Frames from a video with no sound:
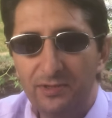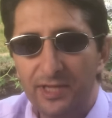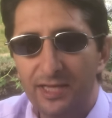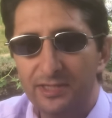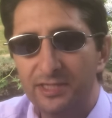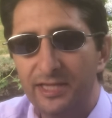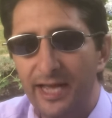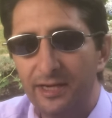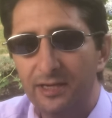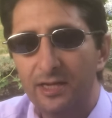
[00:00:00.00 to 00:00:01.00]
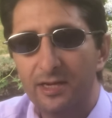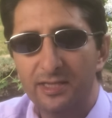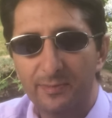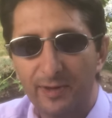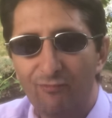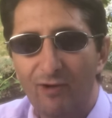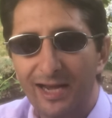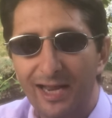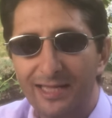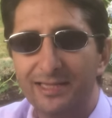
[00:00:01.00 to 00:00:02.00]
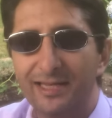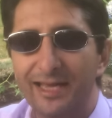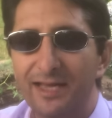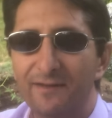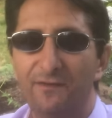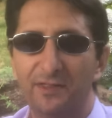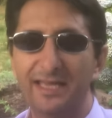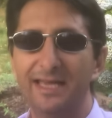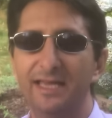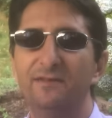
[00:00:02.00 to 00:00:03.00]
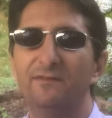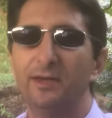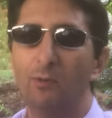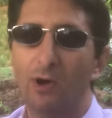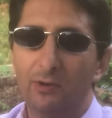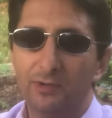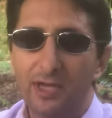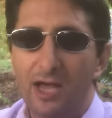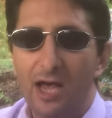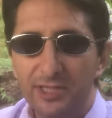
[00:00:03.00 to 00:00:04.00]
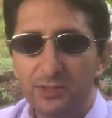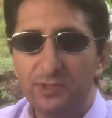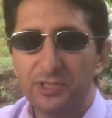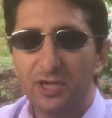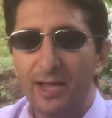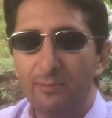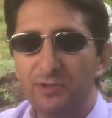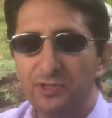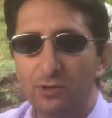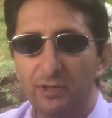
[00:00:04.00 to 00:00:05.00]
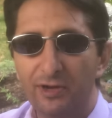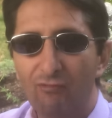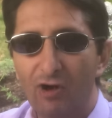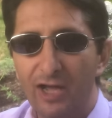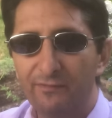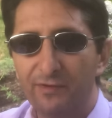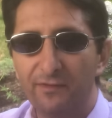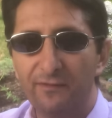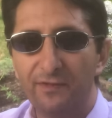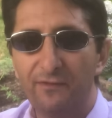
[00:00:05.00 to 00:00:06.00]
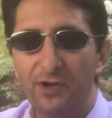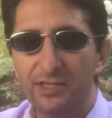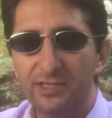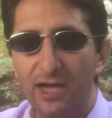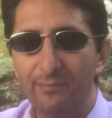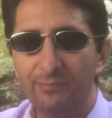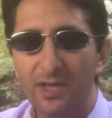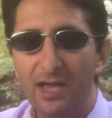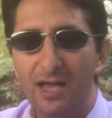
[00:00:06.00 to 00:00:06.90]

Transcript: 2010, it's a big red letter day for the EV world. This was the time we saw the arrival for the first time